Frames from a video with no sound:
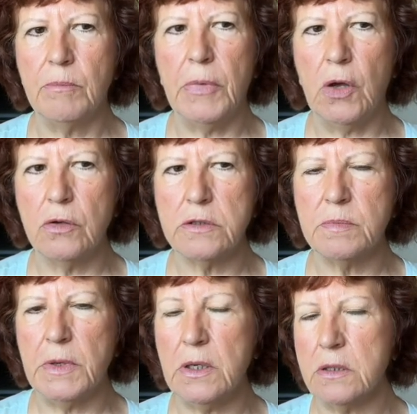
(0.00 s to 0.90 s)
box
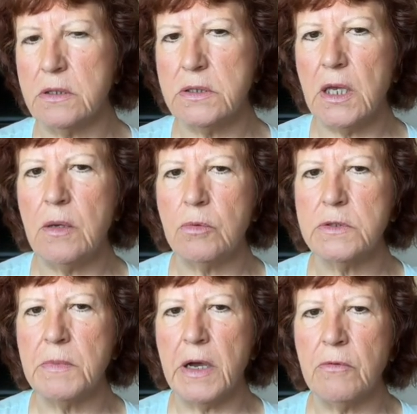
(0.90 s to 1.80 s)
because he
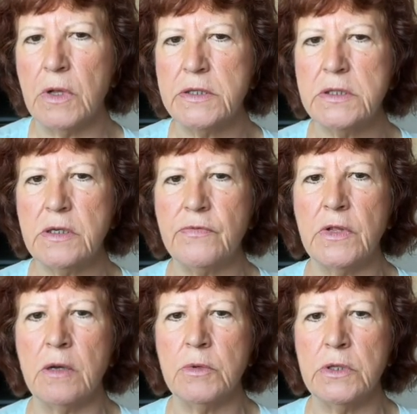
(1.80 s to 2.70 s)
was my relative and
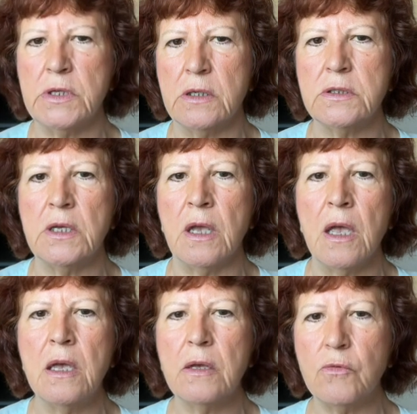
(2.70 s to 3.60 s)
I'm conducting
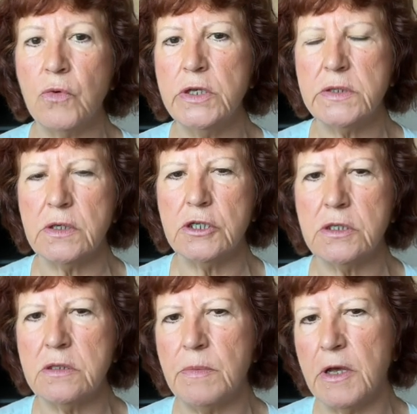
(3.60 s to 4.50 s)
research
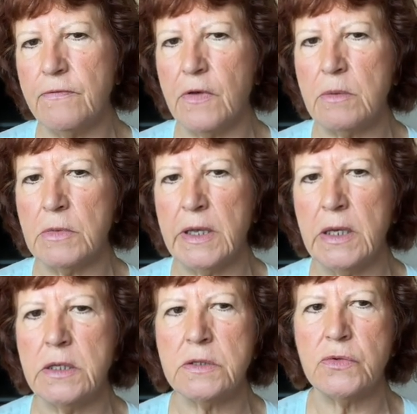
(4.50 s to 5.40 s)
into my family
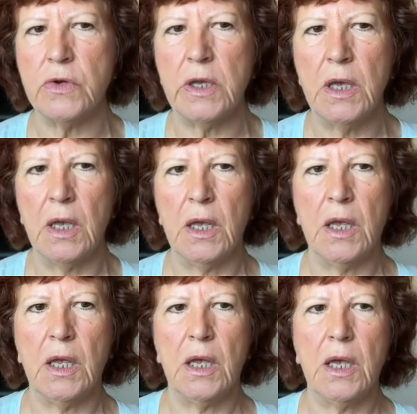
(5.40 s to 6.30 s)
history.
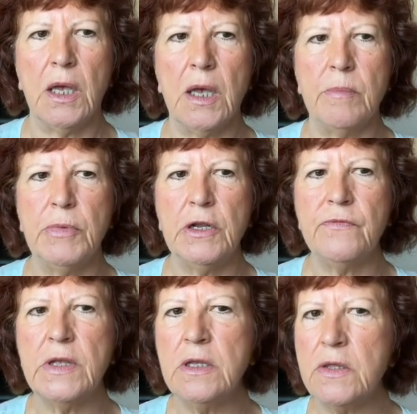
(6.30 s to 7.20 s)
But
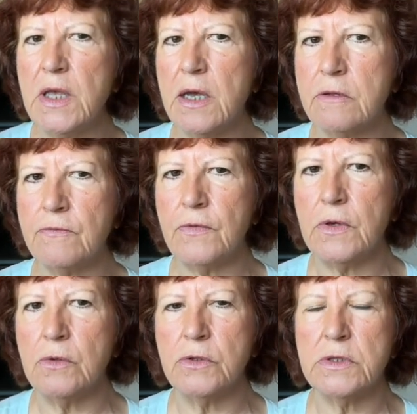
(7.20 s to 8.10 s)
if any of the other
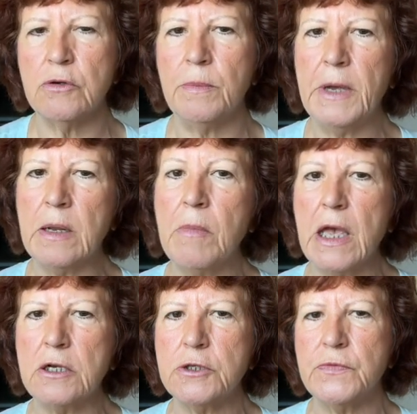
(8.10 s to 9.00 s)
fields are a better
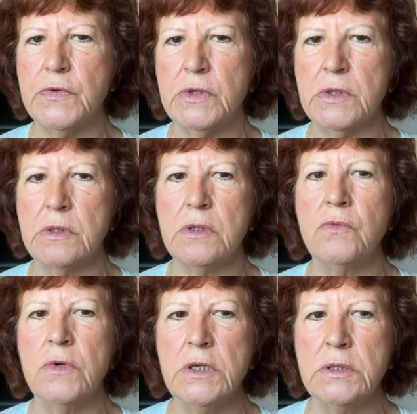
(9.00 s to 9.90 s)
match for the
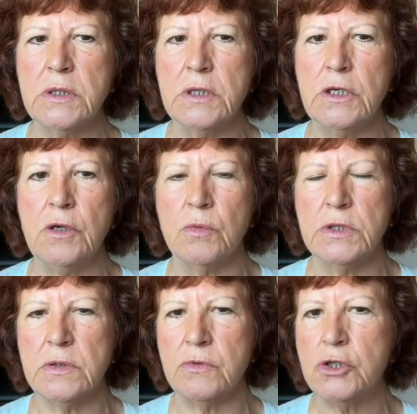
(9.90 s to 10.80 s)
reason that you
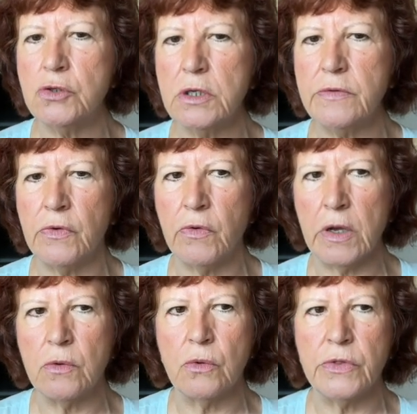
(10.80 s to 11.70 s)
want to retrieve a
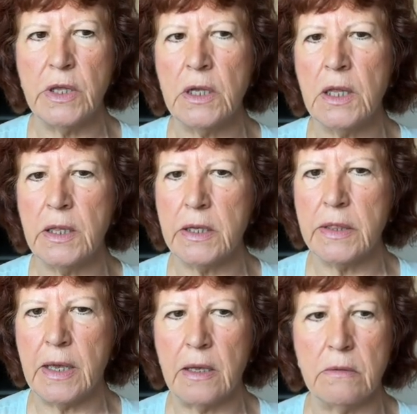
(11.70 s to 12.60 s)
record, then click
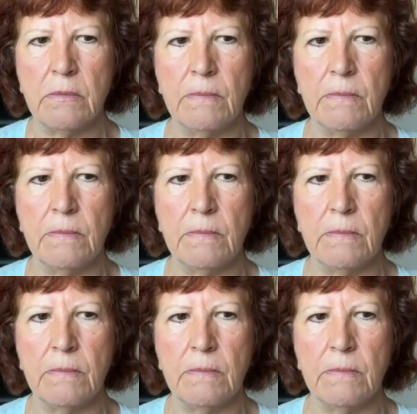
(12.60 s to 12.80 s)
that.